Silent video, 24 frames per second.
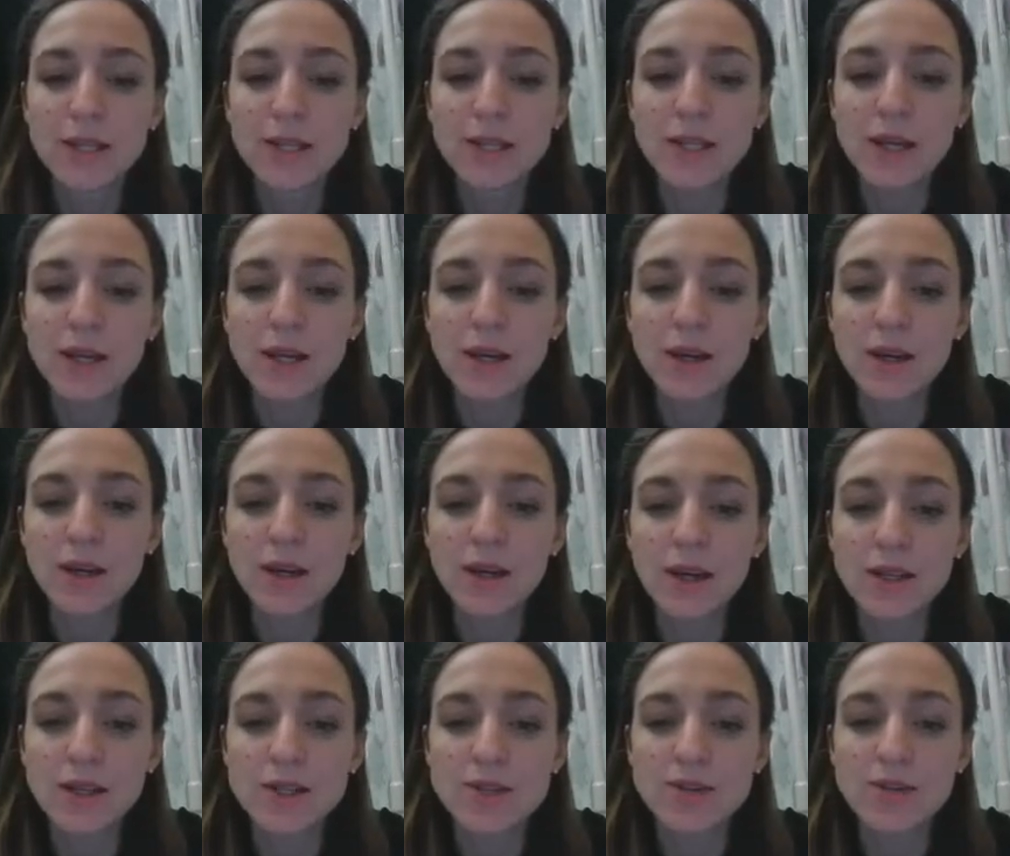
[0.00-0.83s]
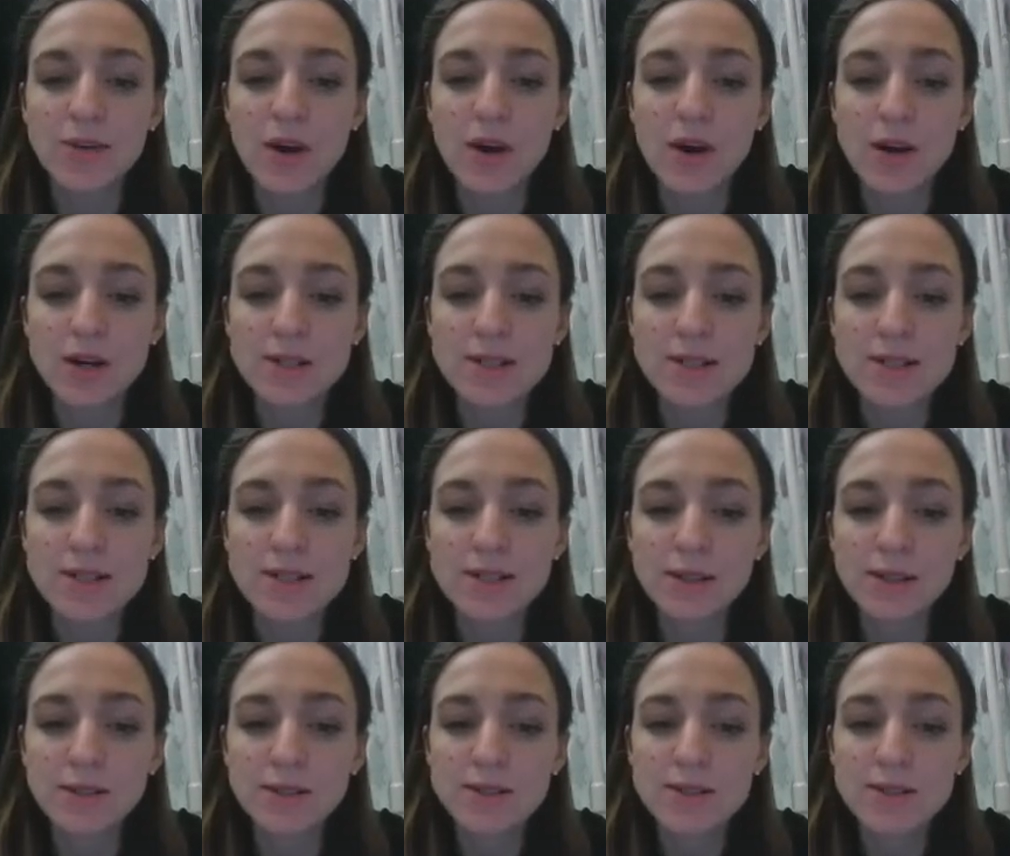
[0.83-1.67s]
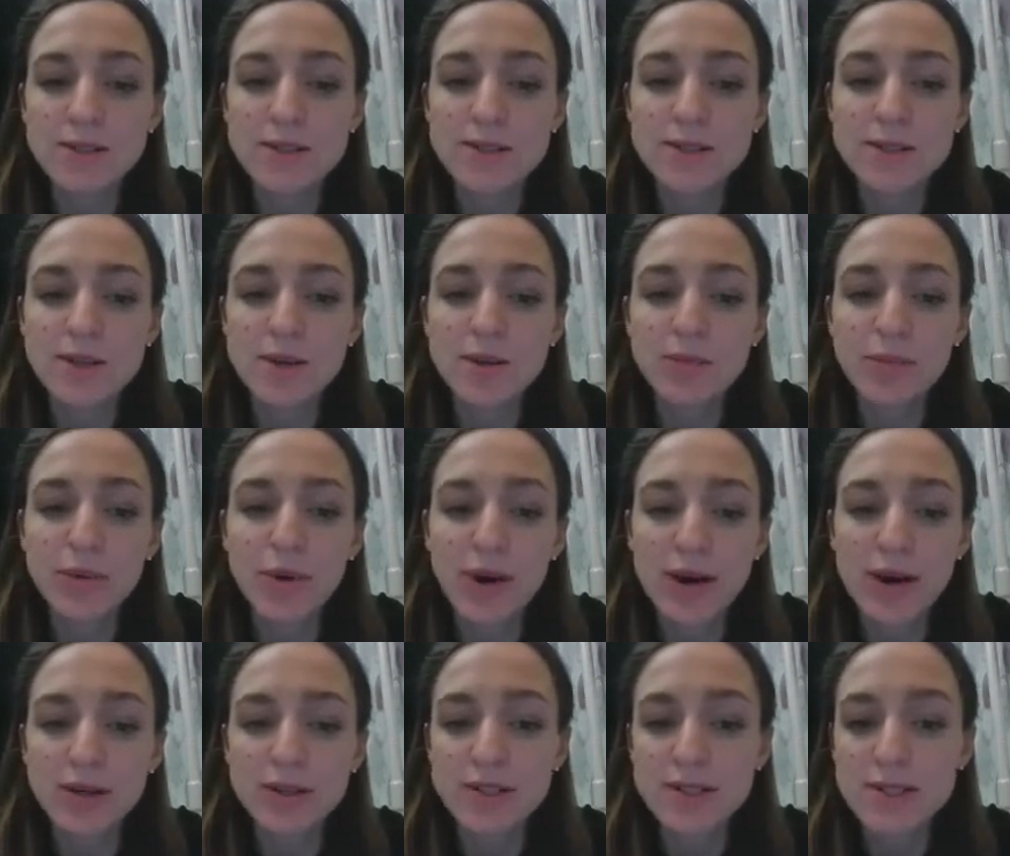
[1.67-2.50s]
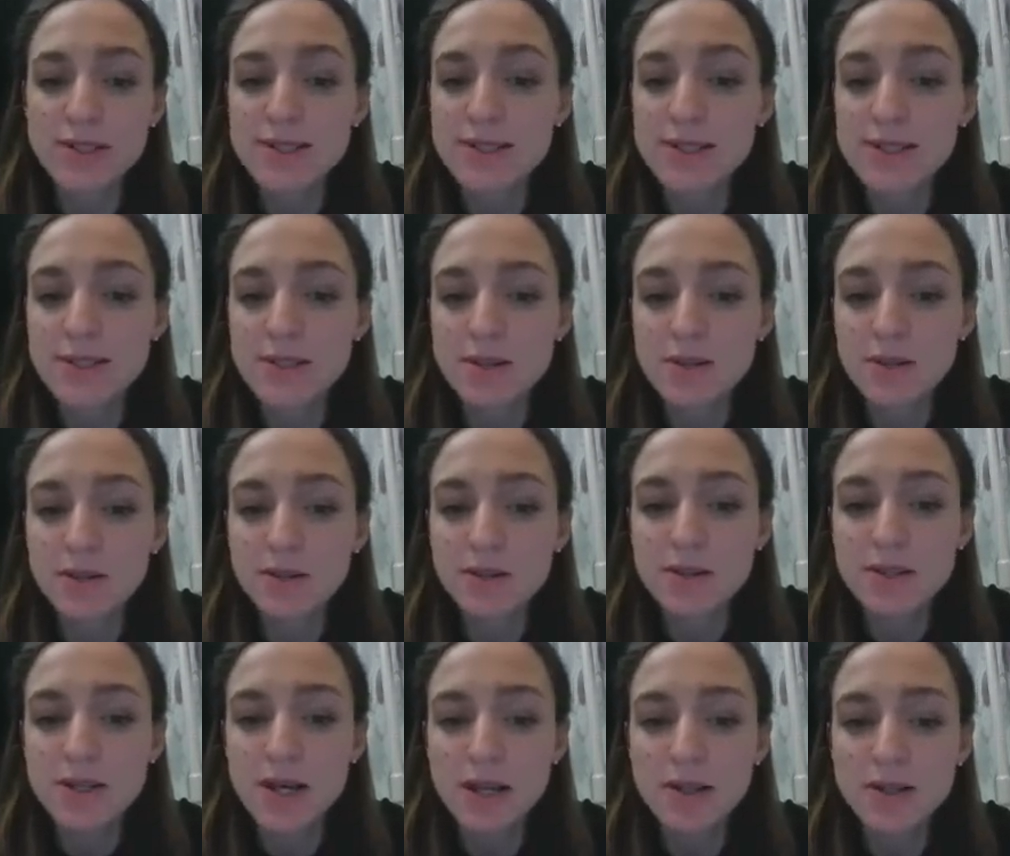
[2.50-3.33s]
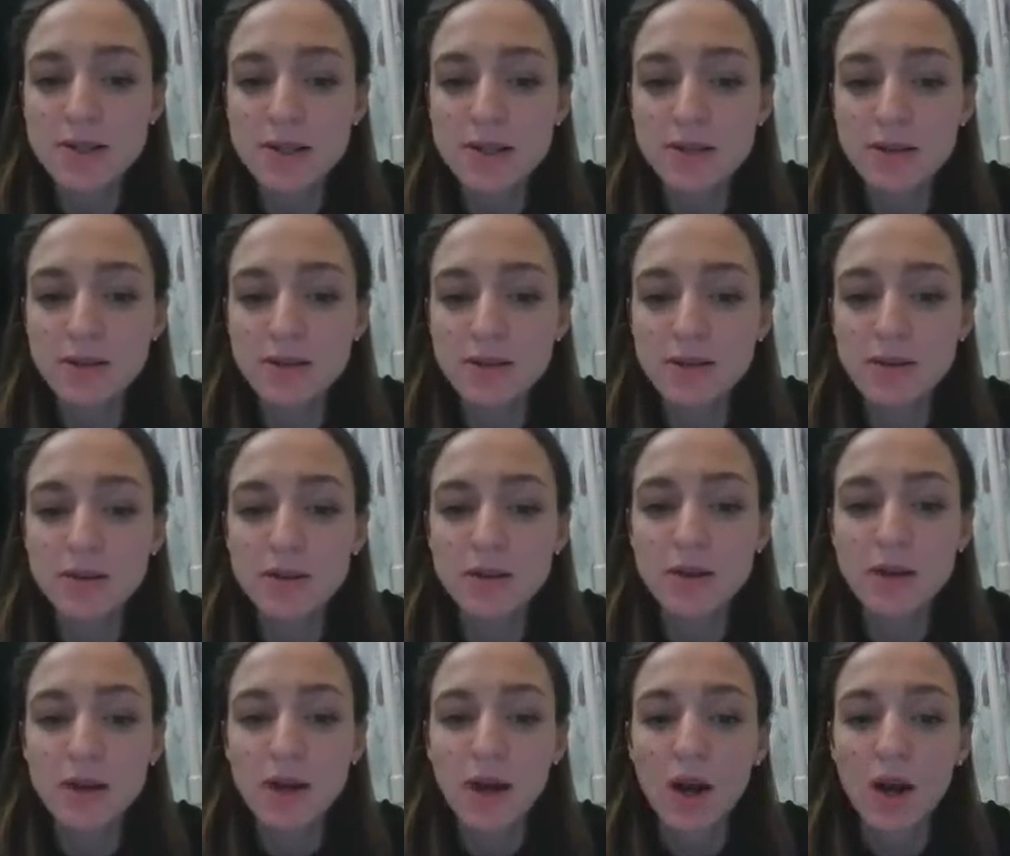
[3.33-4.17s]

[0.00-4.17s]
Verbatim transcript: Etruscans uh, practice uh, dental uh,